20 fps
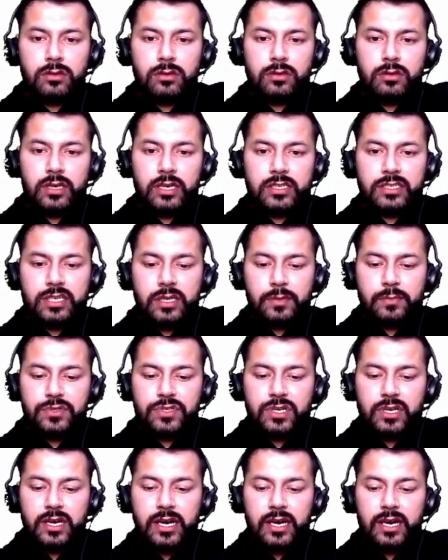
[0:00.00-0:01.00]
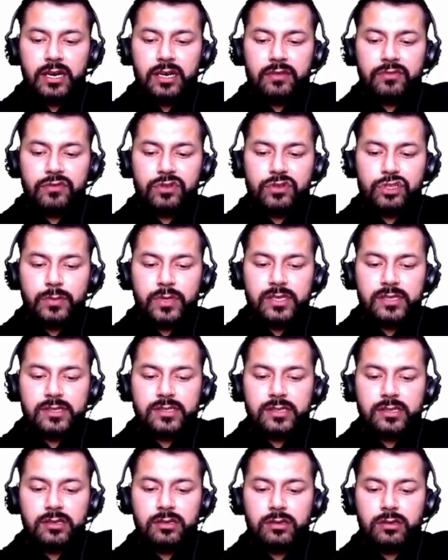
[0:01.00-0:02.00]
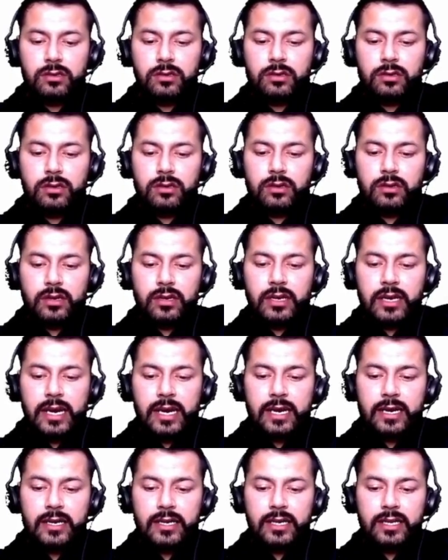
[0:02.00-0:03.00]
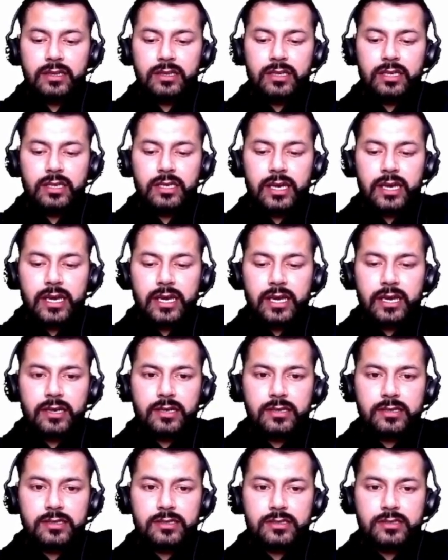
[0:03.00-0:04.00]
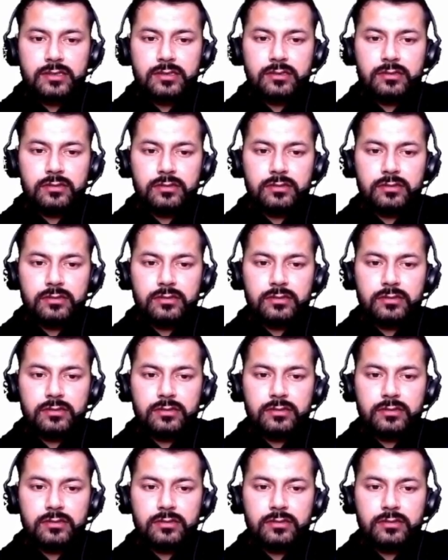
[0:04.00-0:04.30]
Exception handling, which means handling the errors